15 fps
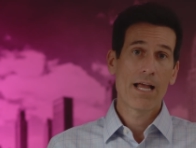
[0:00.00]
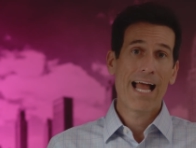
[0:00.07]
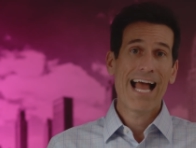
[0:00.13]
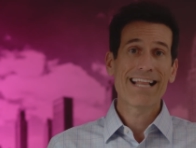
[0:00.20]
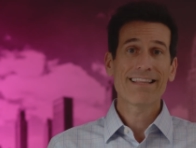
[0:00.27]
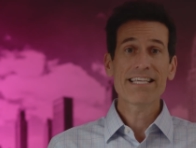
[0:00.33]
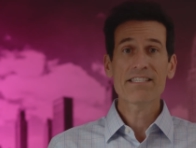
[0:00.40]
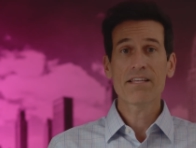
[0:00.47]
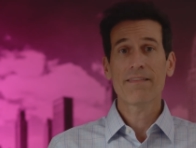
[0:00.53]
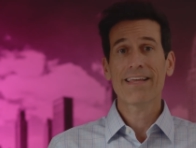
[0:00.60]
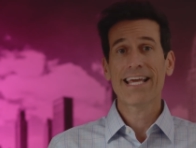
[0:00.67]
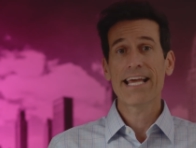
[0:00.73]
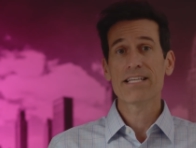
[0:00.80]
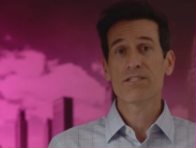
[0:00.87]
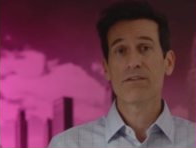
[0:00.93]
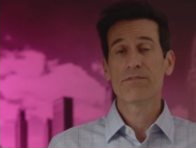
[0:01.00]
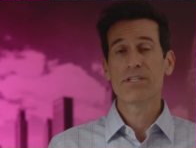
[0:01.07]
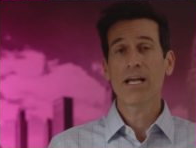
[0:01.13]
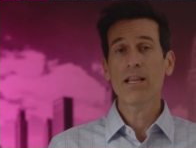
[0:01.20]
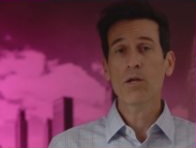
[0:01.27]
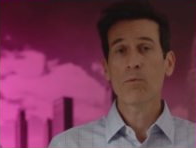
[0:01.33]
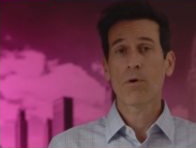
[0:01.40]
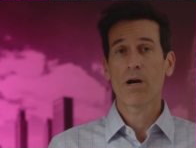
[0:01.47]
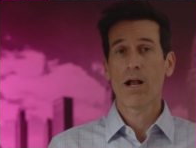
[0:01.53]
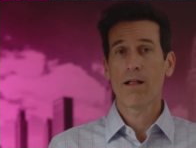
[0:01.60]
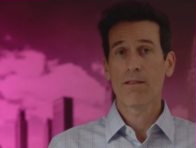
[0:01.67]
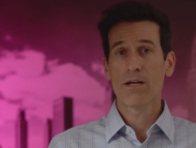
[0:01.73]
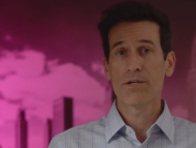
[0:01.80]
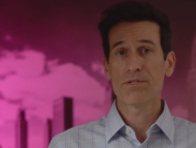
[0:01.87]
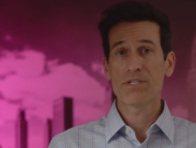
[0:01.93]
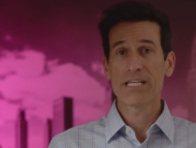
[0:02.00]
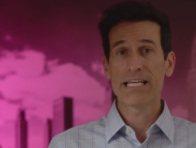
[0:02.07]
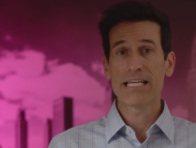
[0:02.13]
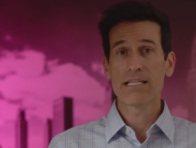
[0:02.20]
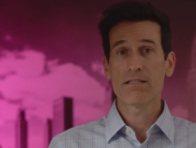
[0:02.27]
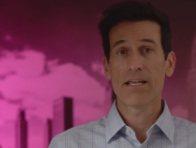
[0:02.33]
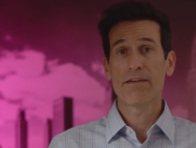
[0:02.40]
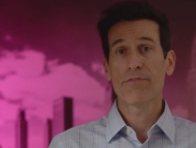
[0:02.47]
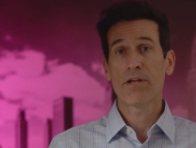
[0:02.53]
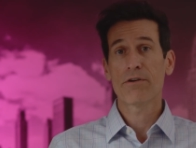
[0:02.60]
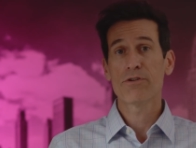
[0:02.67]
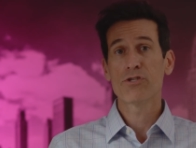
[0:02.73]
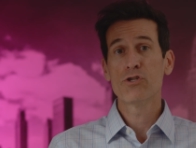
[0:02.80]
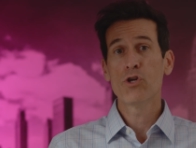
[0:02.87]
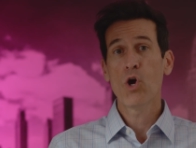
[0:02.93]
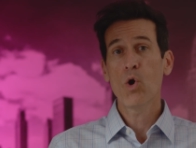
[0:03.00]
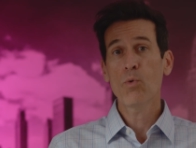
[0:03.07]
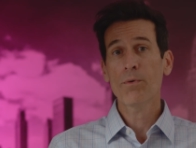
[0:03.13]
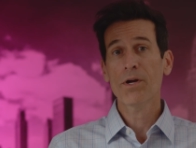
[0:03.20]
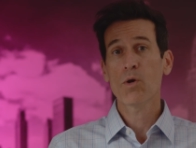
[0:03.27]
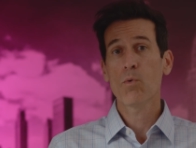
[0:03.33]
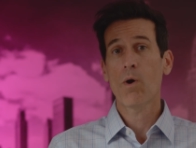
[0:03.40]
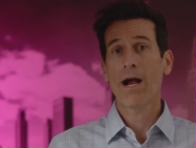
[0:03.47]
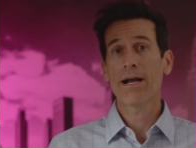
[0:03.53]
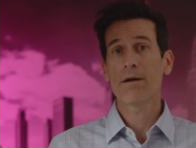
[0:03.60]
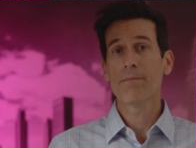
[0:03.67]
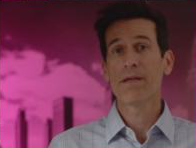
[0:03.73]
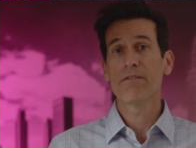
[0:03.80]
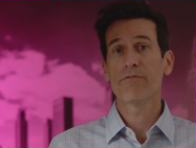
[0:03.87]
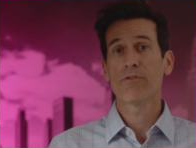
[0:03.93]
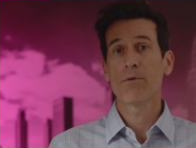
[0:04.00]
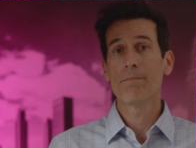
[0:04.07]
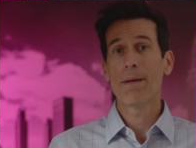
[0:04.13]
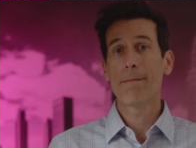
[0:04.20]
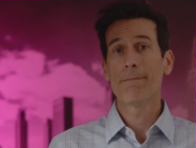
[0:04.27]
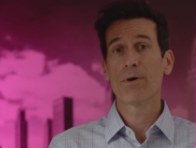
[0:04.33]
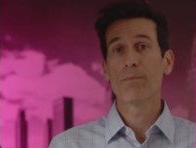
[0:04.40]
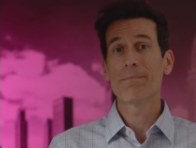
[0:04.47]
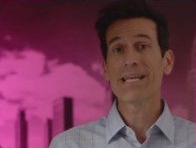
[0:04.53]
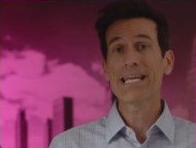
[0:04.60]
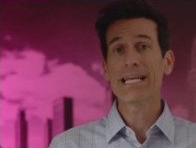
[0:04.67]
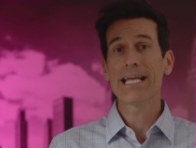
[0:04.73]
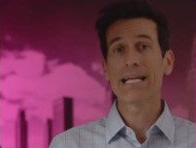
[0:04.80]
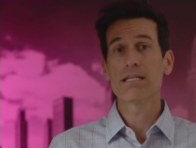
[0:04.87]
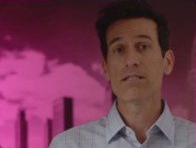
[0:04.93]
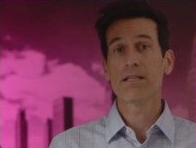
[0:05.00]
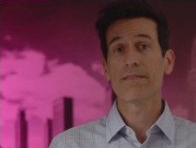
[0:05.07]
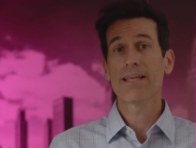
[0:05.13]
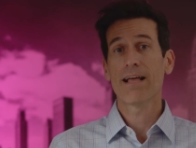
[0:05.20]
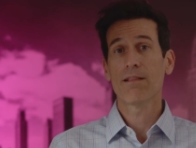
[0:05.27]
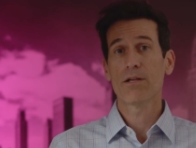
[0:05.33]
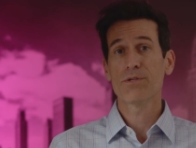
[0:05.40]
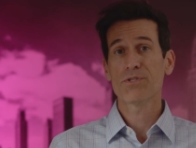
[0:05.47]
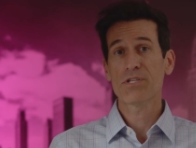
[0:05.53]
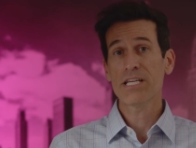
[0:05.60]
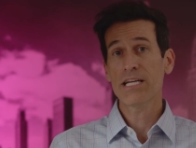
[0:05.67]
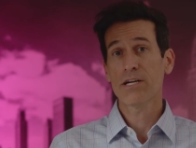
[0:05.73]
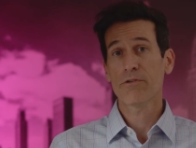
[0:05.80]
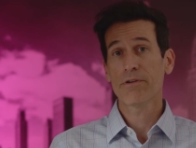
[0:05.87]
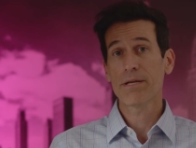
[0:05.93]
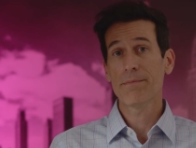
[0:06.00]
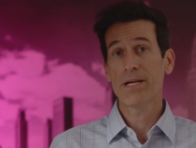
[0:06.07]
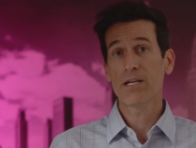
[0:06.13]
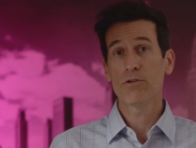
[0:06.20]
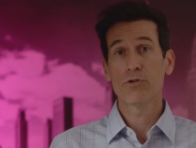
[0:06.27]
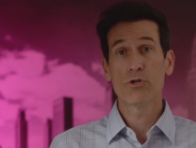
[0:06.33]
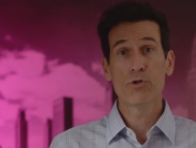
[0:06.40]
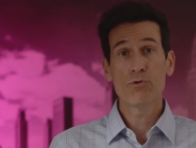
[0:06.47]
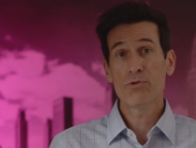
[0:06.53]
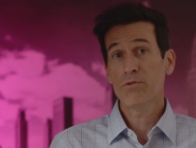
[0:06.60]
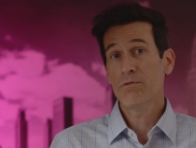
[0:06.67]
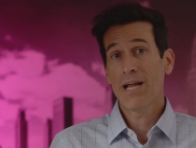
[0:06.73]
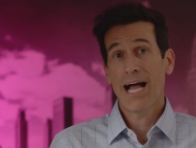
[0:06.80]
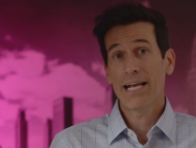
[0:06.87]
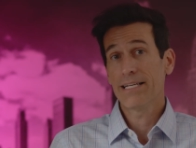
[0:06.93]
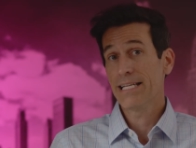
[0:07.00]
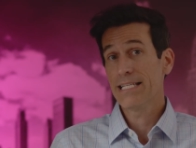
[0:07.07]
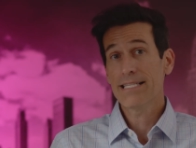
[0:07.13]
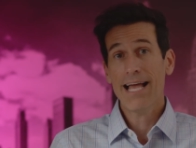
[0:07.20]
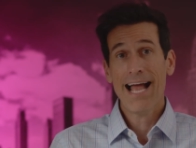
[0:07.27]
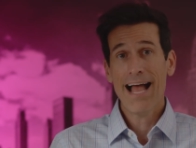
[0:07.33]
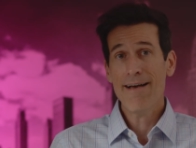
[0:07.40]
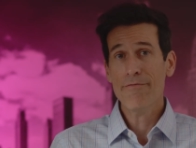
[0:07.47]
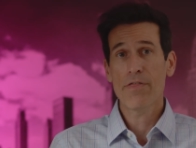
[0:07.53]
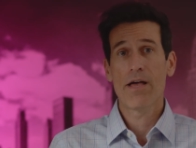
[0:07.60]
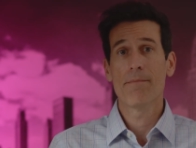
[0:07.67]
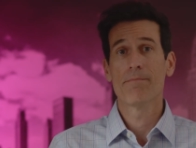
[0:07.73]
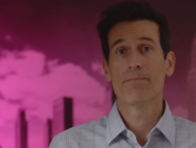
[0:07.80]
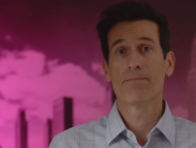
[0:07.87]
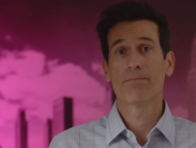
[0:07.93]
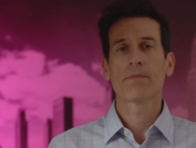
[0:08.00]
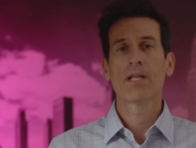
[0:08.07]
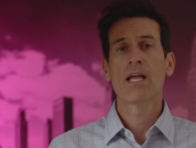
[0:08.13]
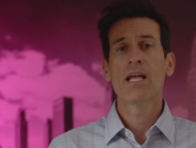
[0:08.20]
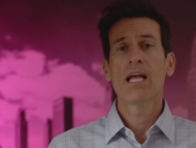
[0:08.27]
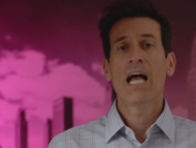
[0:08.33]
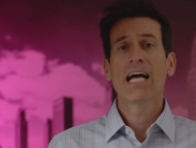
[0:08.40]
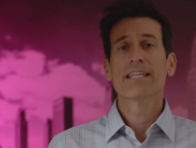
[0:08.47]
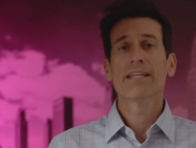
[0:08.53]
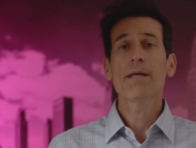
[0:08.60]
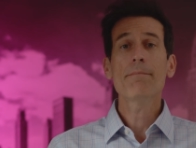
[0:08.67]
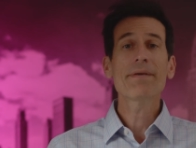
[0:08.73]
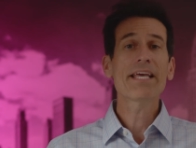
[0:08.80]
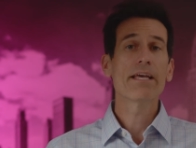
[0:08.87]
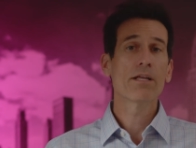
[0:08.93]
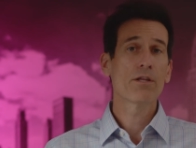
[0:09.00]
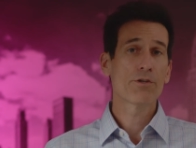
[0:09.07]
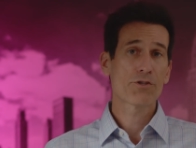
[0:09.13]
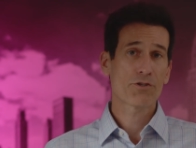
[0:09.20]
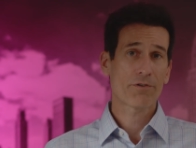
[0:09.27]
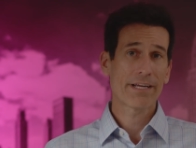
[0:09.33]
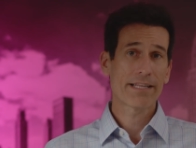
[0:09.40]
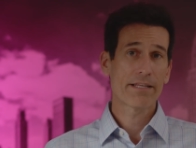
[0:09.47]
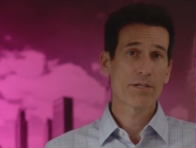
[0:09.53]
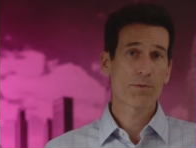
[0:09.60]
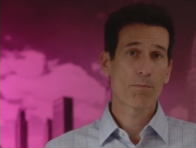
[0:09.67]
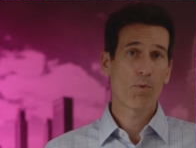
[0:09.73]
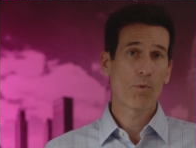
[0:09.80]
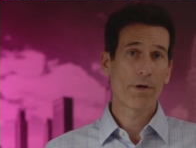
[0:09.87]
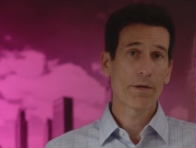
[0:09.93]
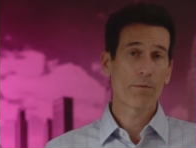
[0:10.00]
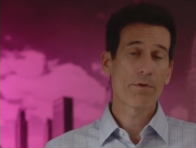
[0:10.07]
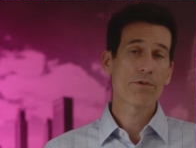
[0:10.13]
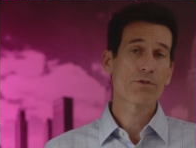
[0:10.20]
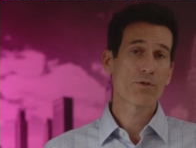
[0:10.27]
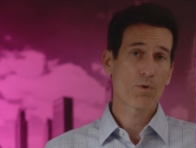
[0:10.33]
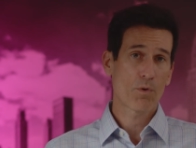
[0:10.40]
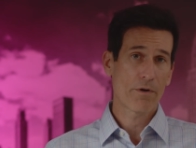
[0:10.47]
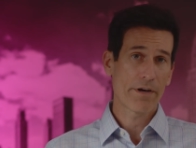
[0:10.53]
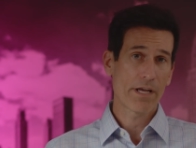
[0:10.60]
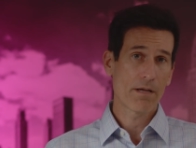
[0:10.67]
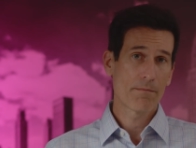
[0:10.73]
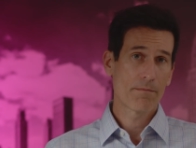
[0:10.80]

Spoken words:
At least in the case of Delaware LLCs, if there is no requirement for member meetings in the LLC agreement, you do not need to have them. Let me illustrate this point with a story.